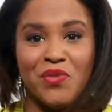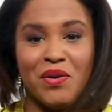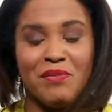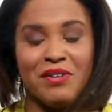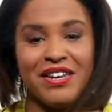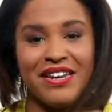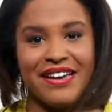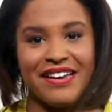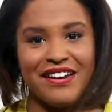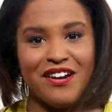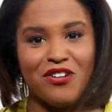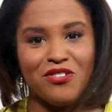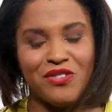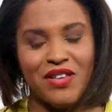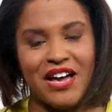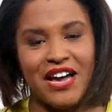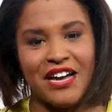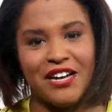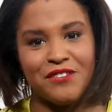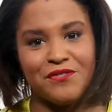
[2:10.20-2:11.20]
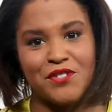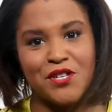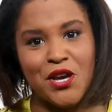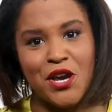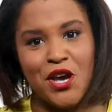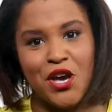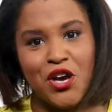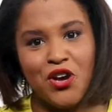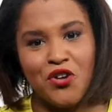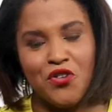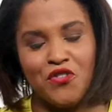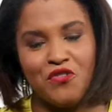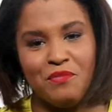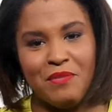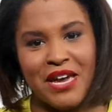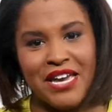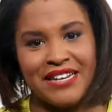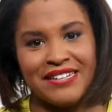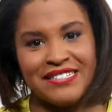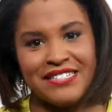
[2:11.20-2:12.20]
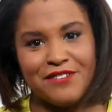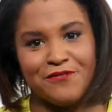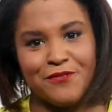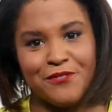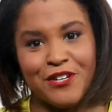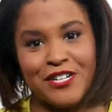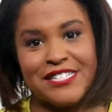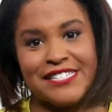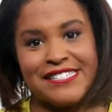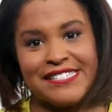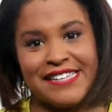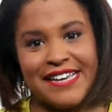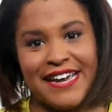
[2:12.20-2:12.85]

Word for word: women in our lives who have made a difference